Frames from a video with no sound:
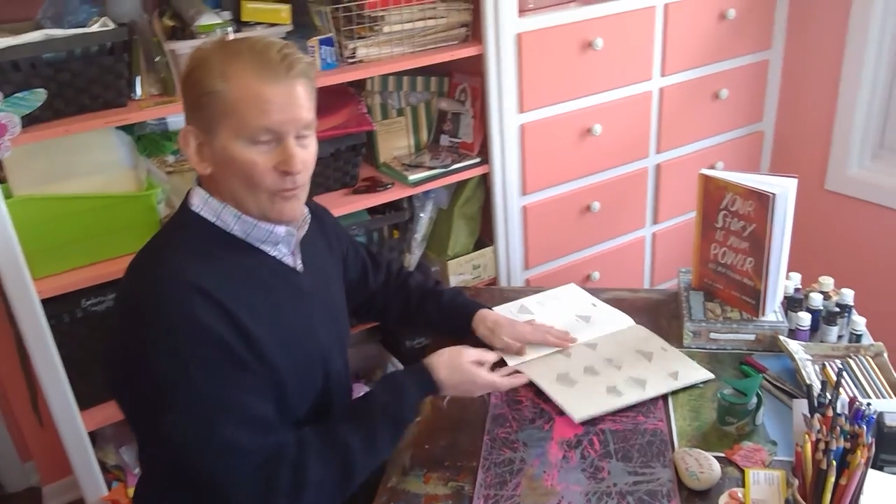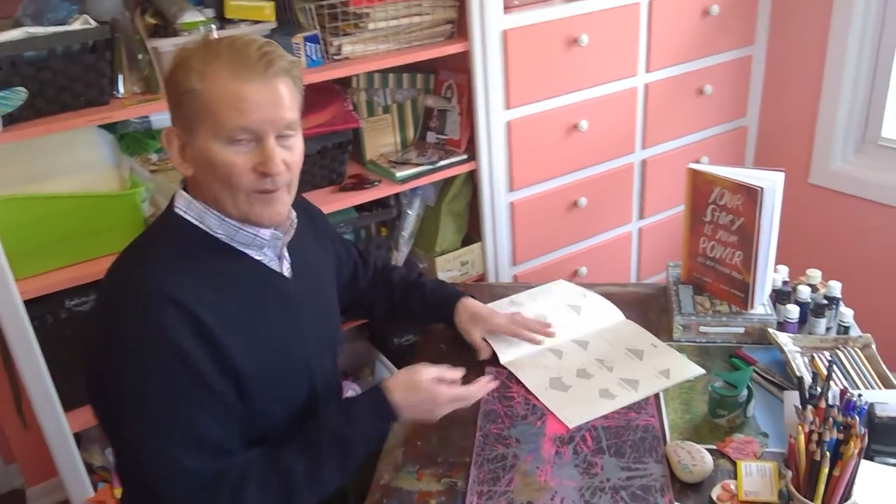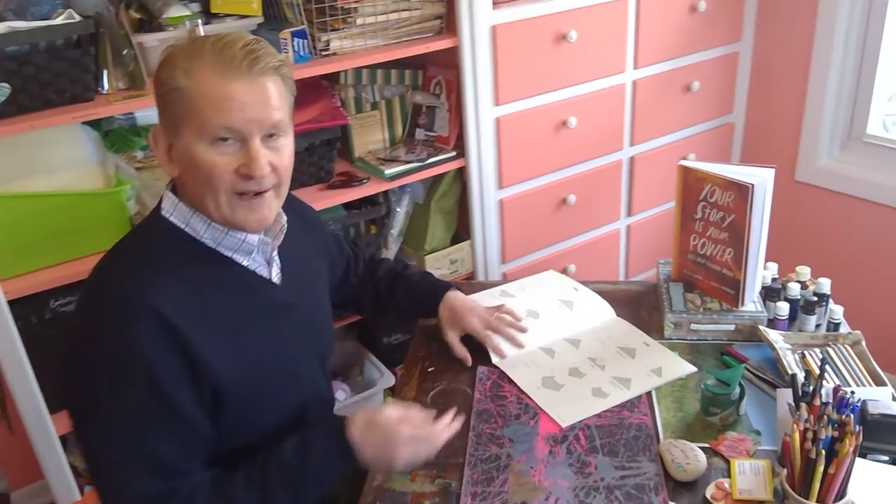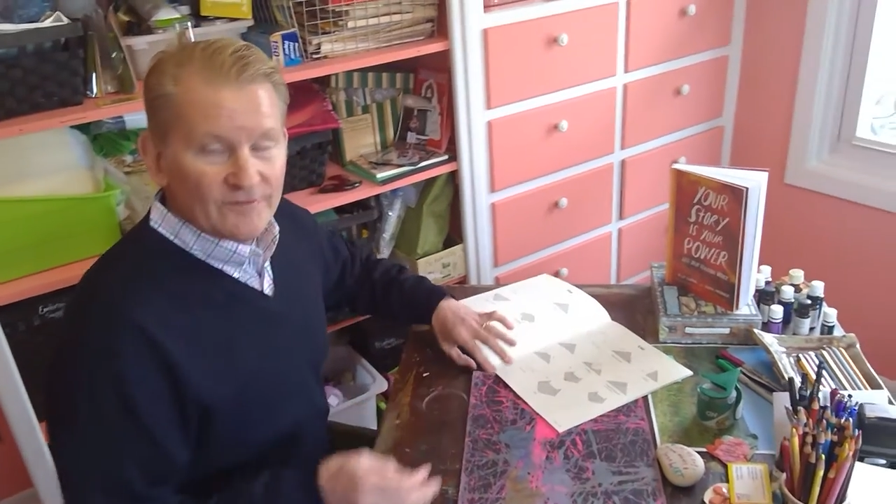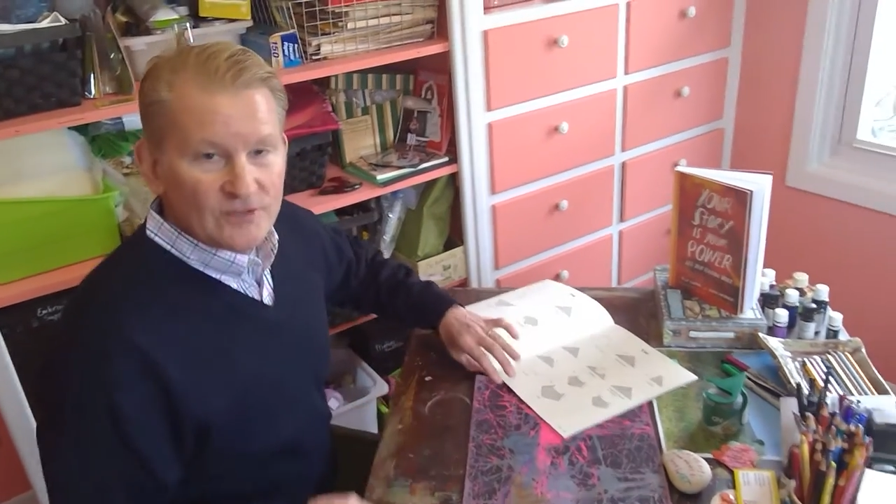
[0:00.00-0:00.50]

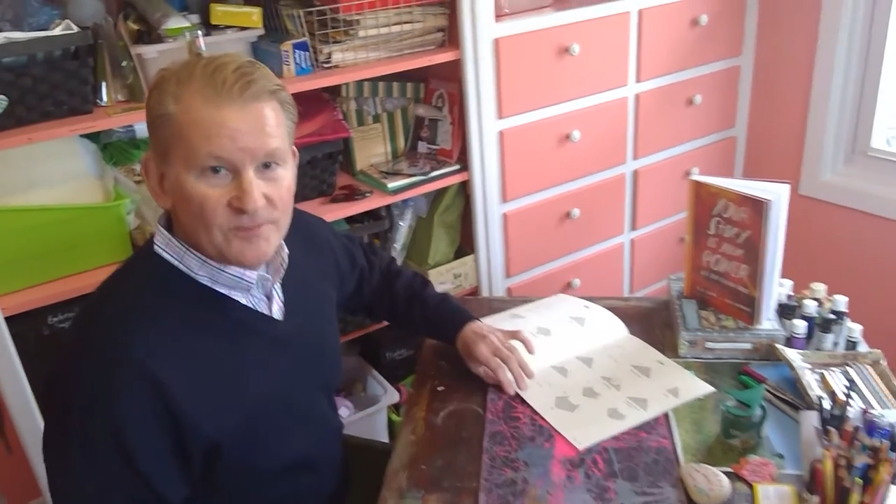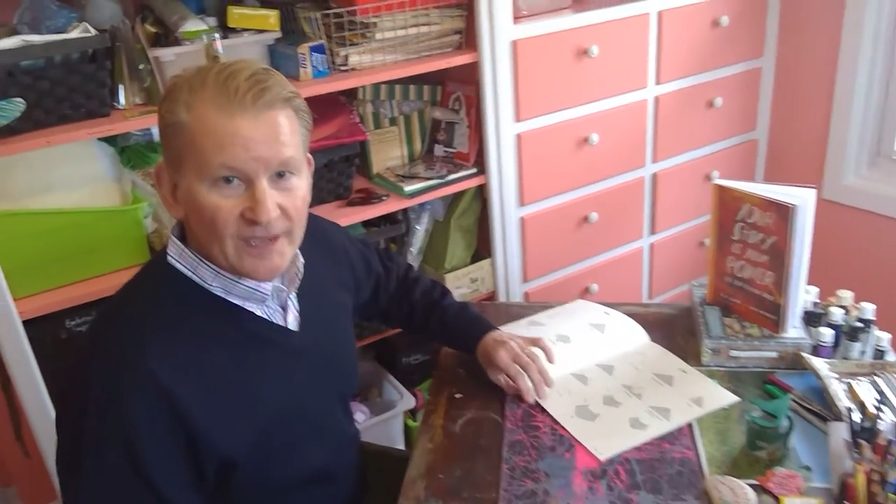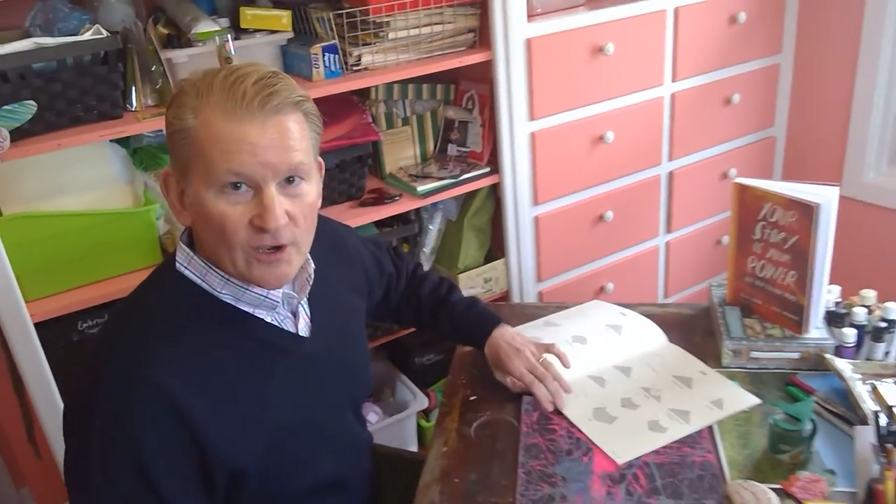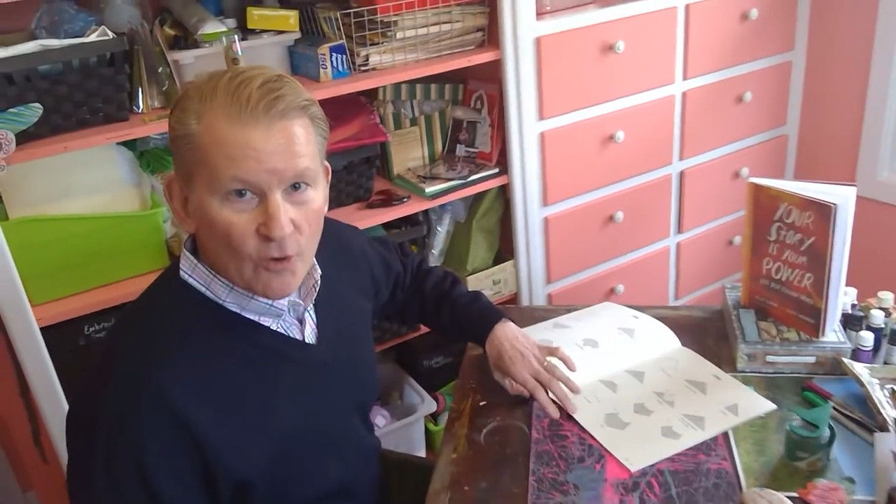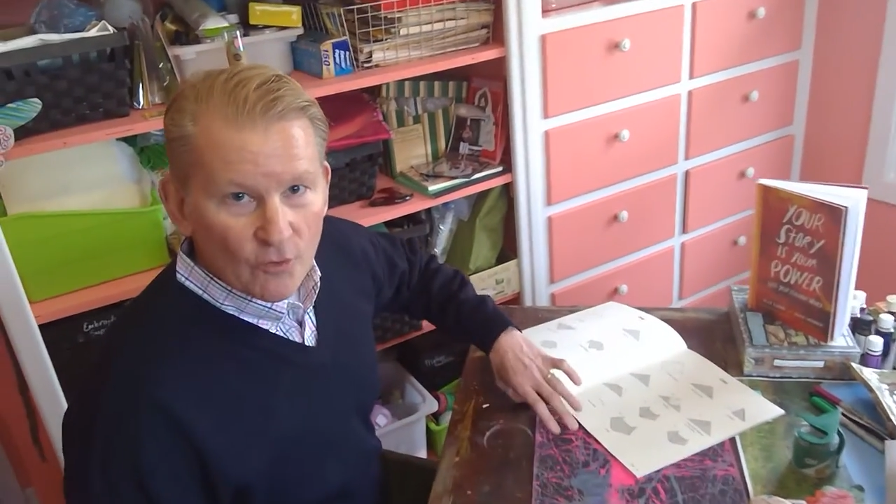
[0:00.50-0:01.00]
Whenever you
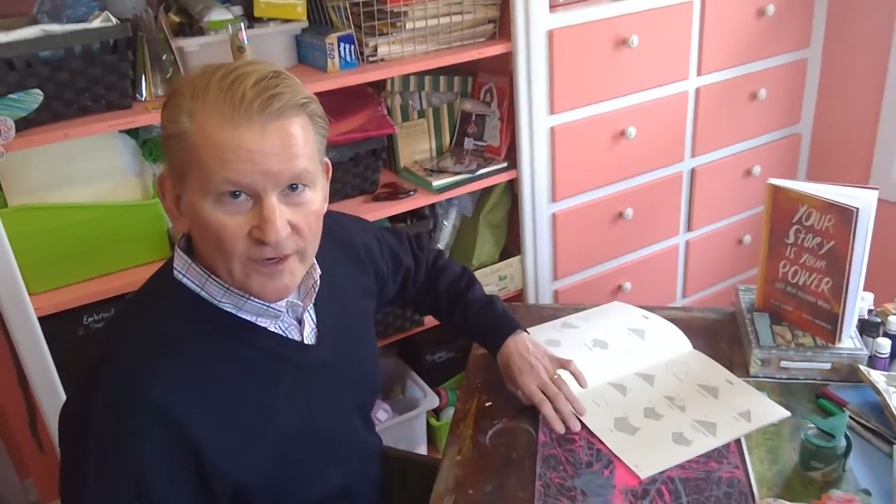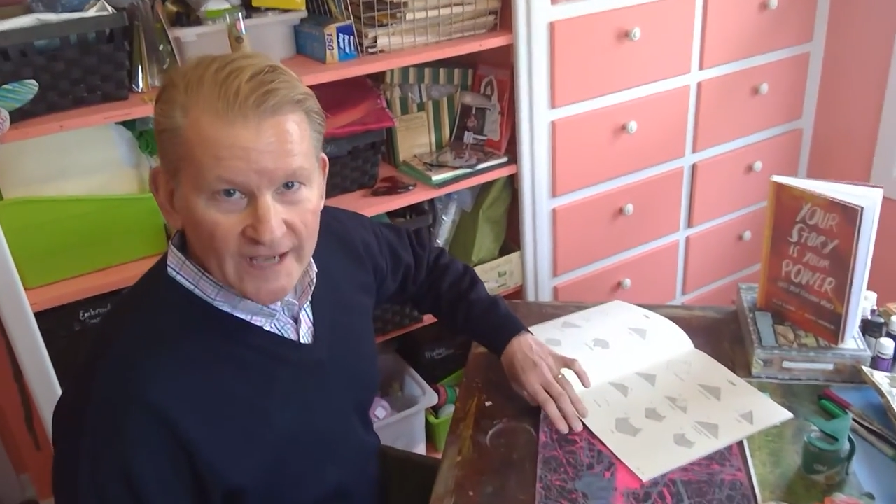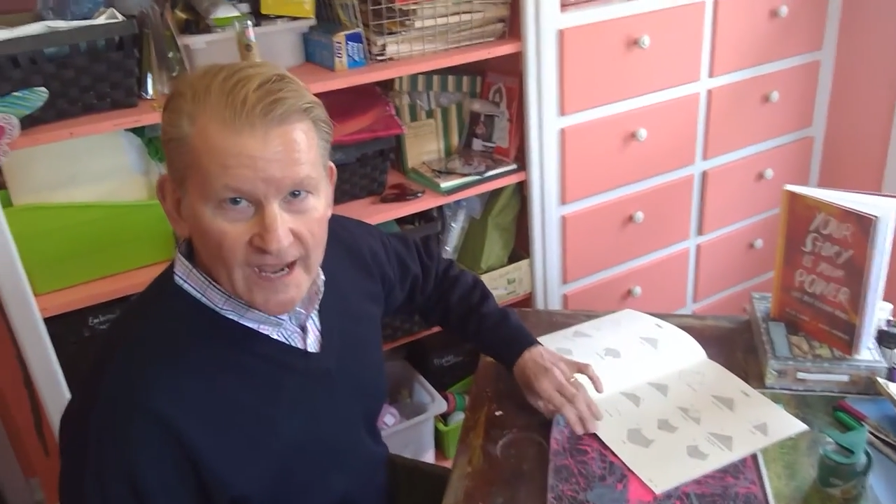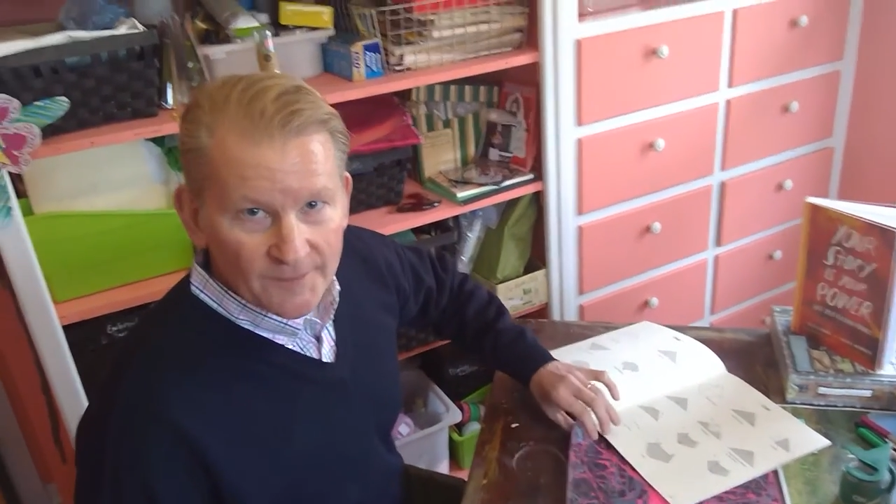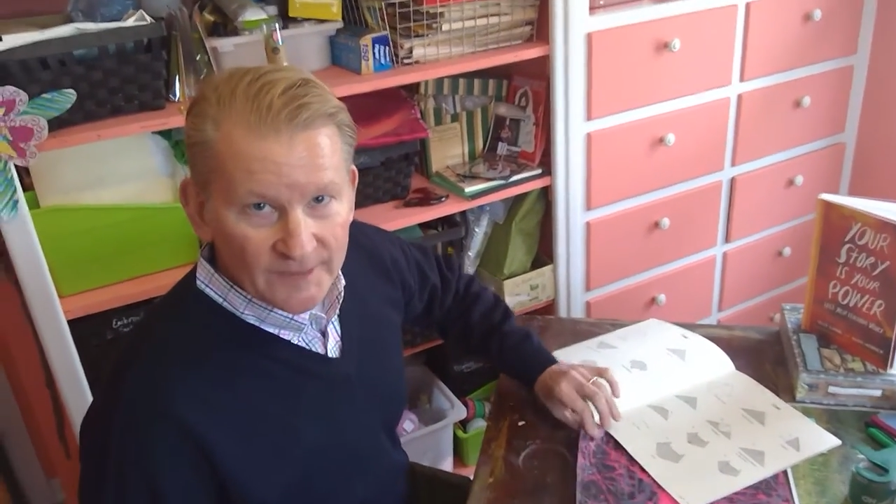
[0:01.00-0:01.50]
make
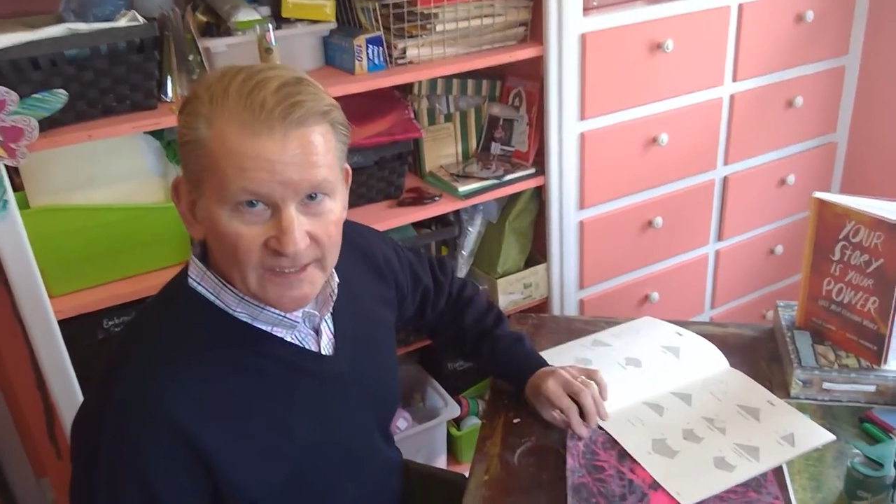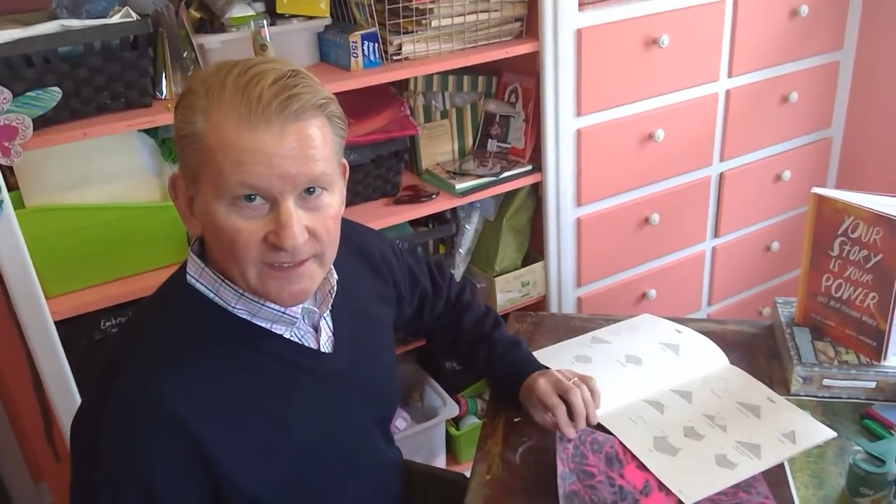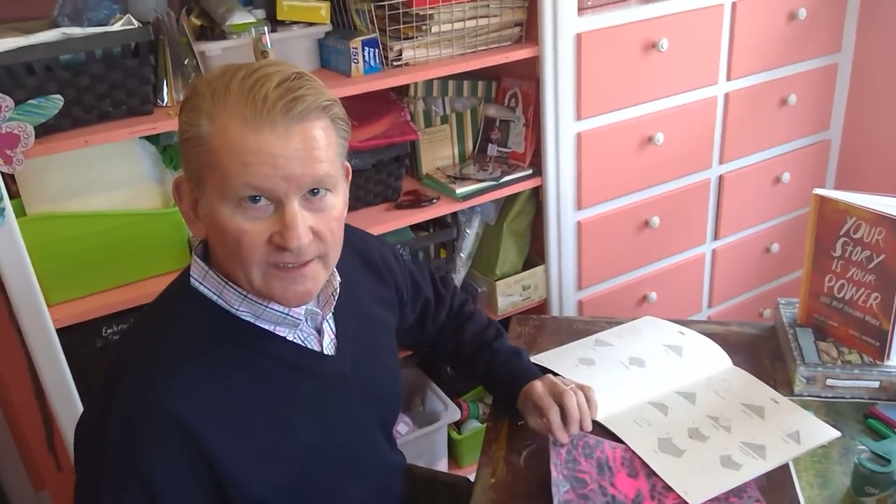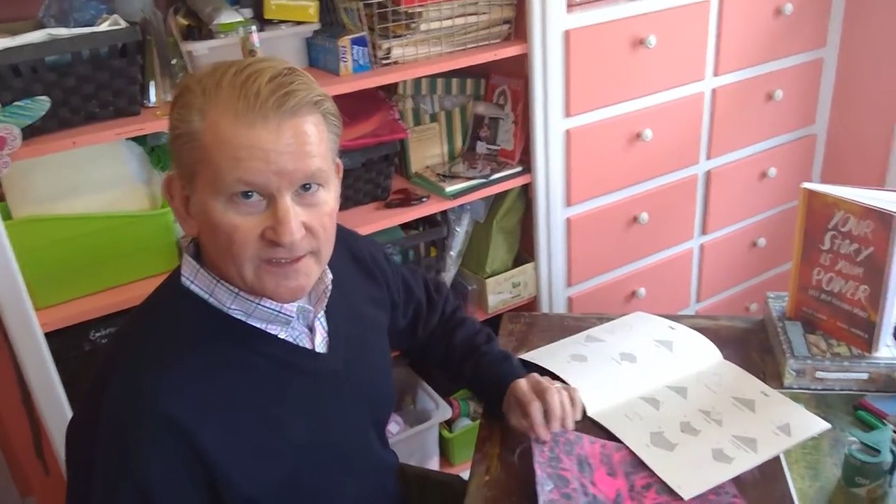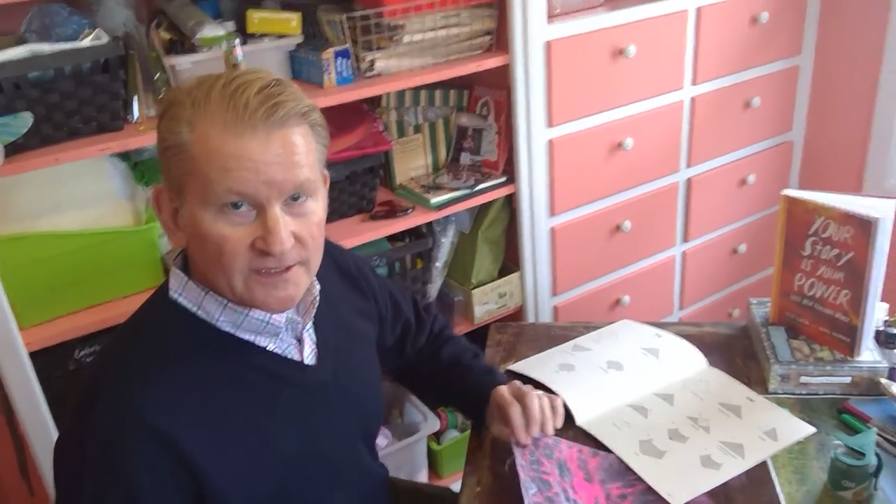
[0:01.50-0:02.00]
origami,